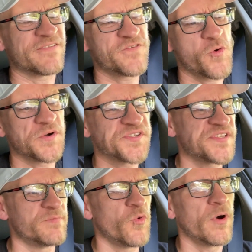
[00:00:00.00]
of course,
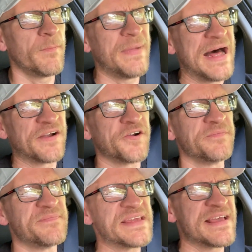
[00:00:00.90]
the more
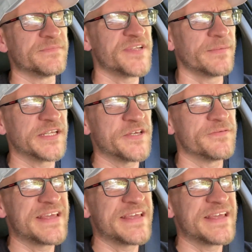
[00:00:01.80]
modern BMW